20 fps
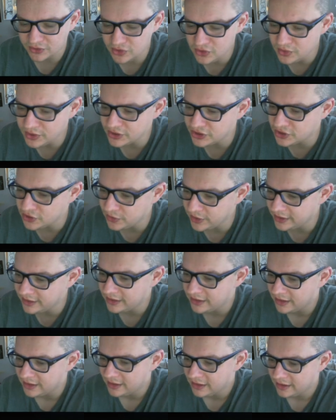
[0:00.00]
you can do it.
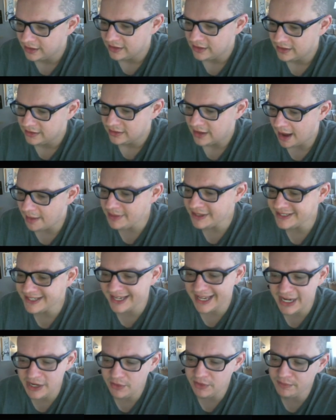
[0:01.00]
I'm going to say
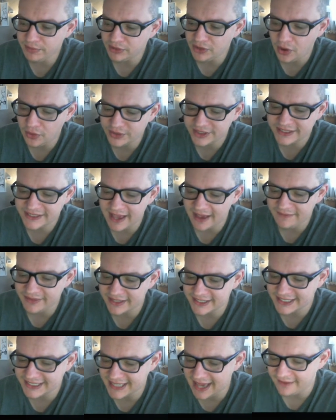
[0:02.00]
anyone below
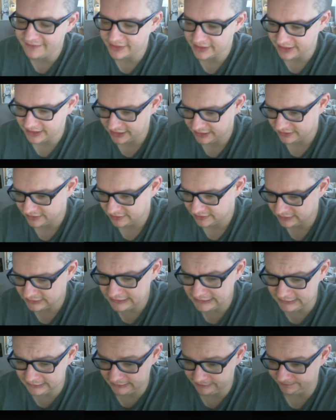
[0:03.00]
770
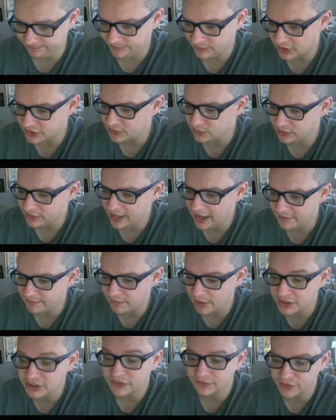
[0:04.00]
doesn't really have
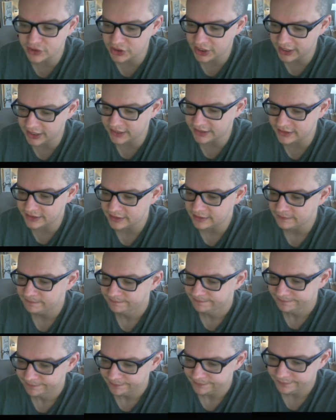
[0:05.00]
much of a chance.
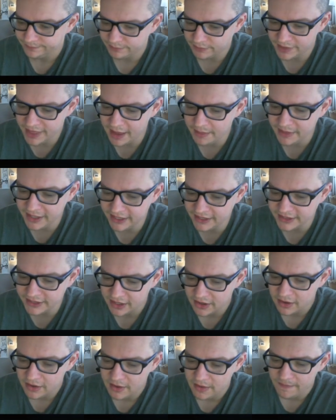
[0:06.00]
But that means
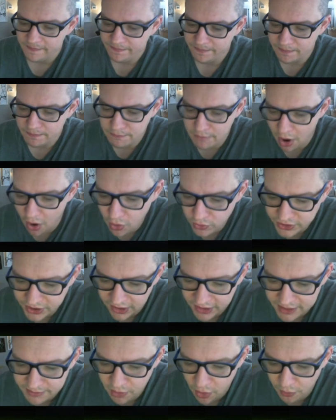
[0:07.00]
Mo
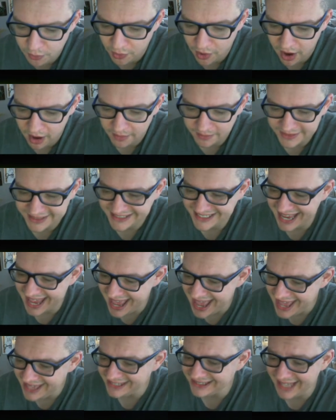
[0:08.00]
Tunny Mo Problems,
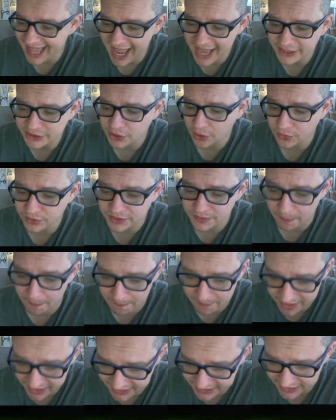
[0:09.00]
Ted Lasso's
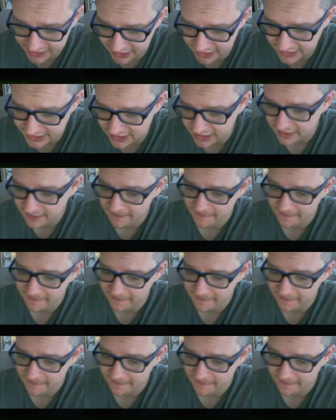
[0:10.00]
Biscuits,